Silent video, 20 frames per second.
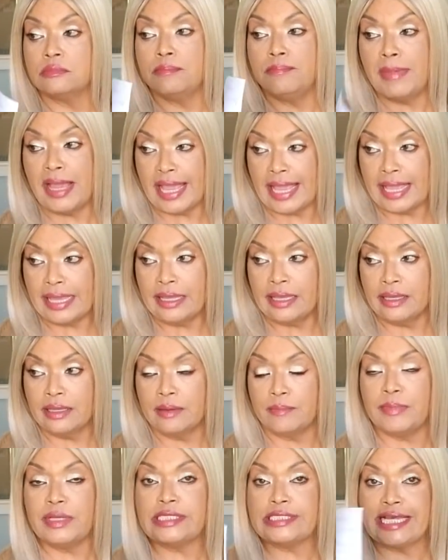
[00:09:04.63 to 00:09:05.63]
may
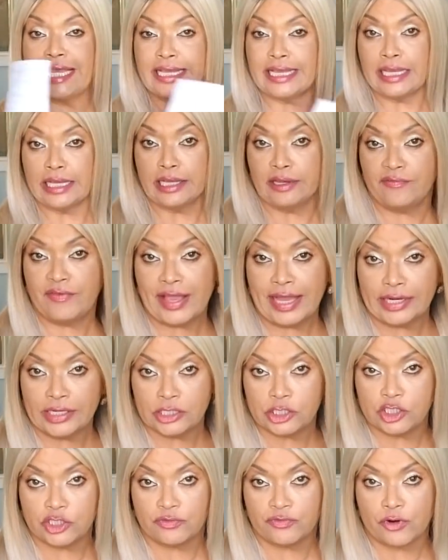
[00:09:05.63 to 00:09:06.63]
be taking
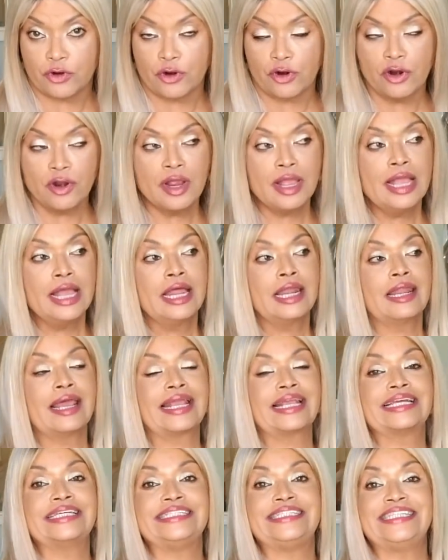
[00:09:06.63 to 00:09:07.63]
advantage of her,
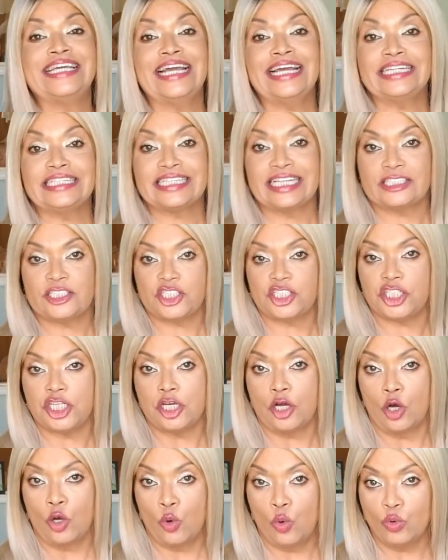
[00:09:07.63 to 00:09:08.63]
like a debt that
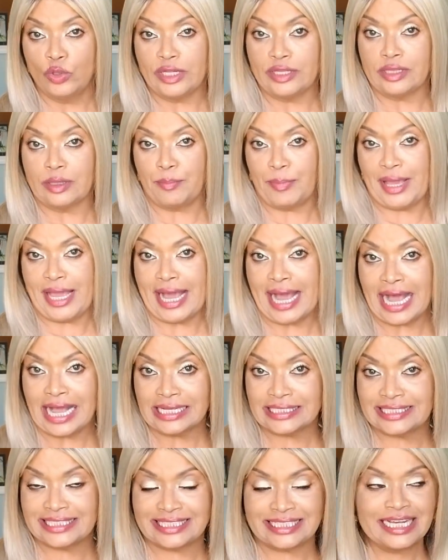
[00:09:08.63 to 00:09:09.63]
she owed in the
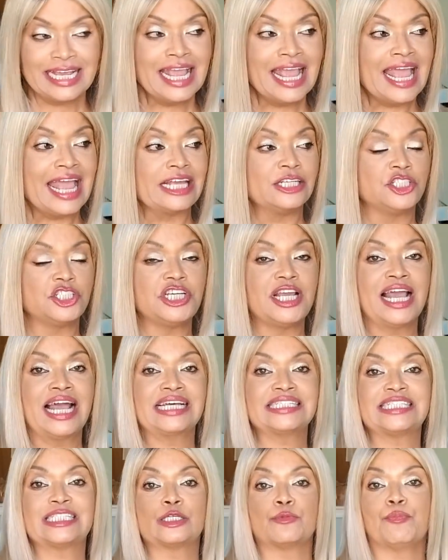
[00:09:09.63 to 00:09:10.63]
past, and she
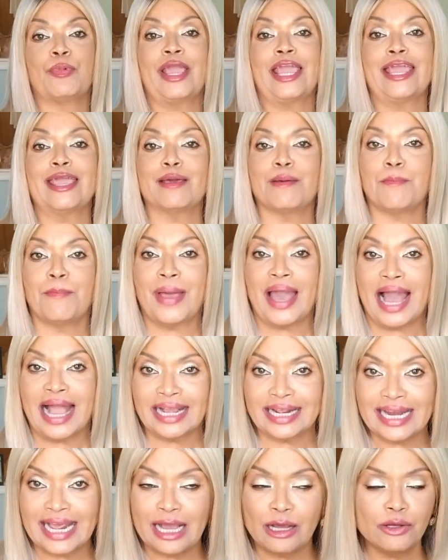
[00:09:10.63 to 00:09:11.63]
has to pay it back
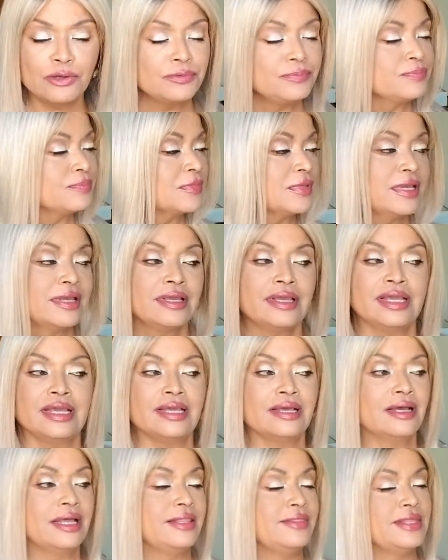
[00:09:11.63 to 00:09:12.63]
now.
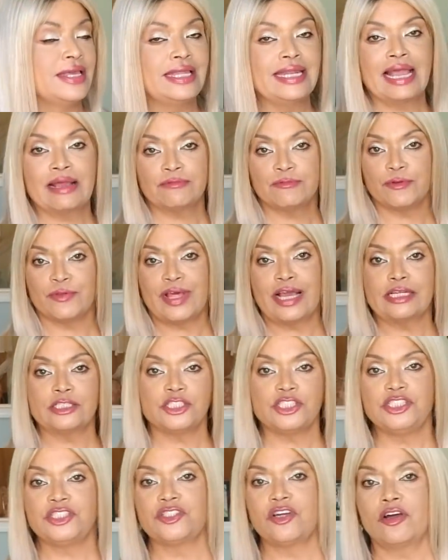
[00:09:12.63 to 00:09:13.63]
And then after that,
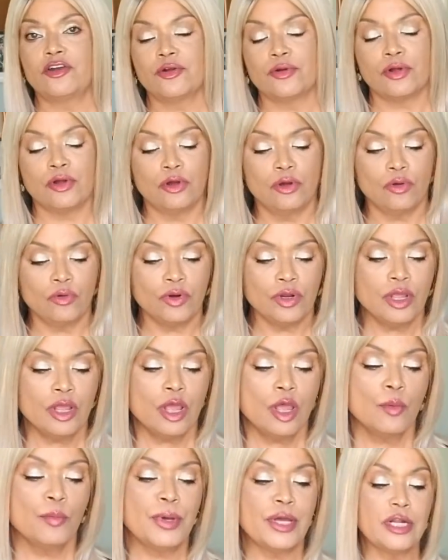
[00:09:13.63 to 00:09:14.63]
she's on her own.
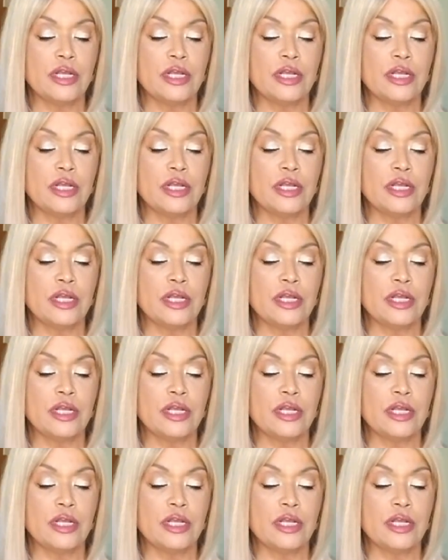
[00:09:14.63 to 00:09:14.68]
But